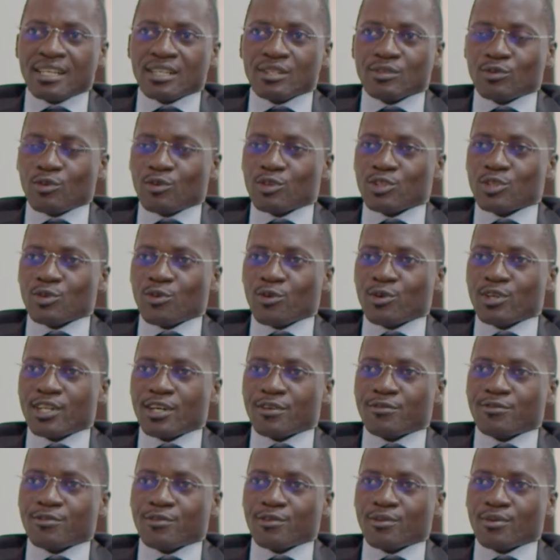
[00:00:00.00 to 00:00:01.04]
You want to order
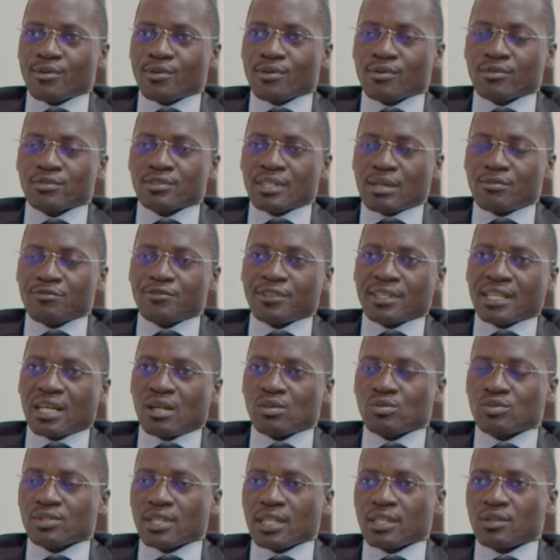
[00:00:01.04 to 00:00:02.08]
for something
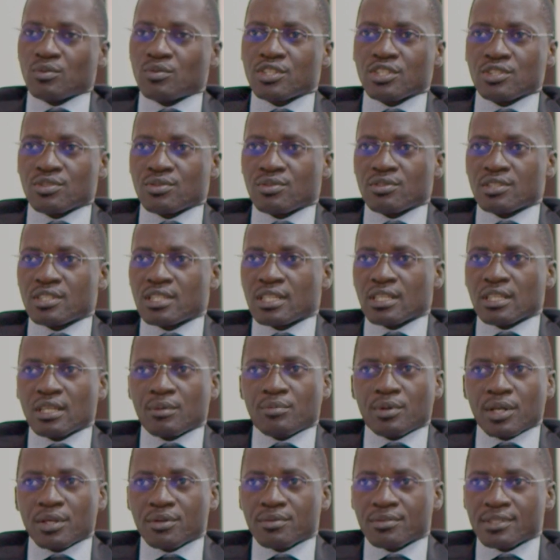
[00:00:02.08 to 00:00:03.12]
outside which is not a
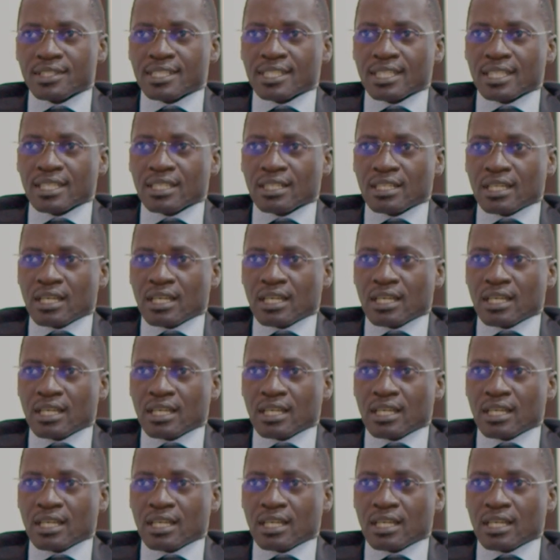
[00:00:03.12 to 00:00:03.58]
priority,